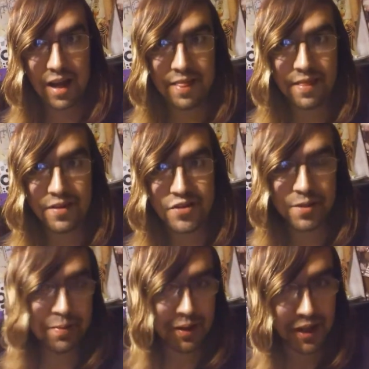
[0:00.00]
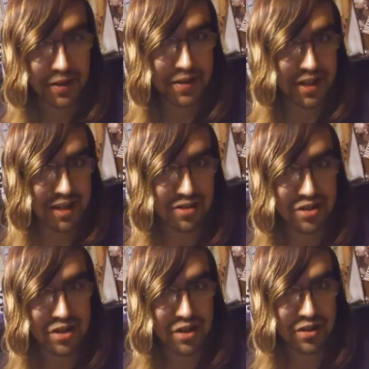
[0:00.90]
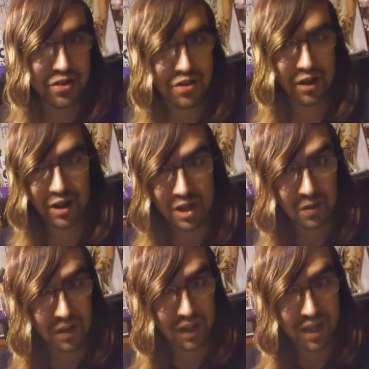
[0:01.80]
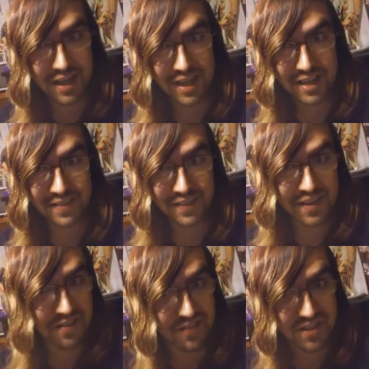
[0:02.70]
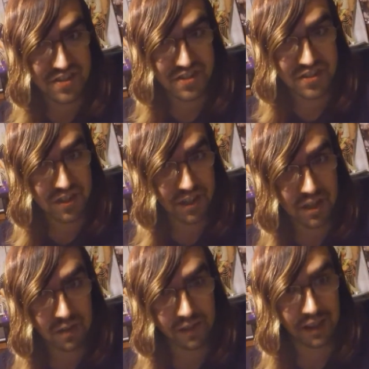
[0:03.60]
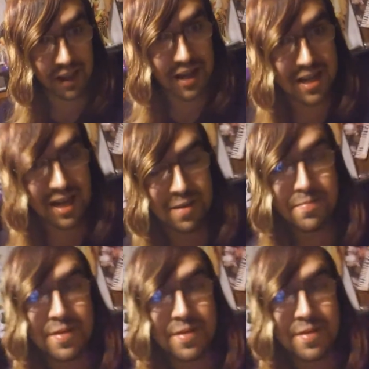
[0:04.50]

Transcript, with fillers: And the similarities start co-aligning and their differences start co-aligning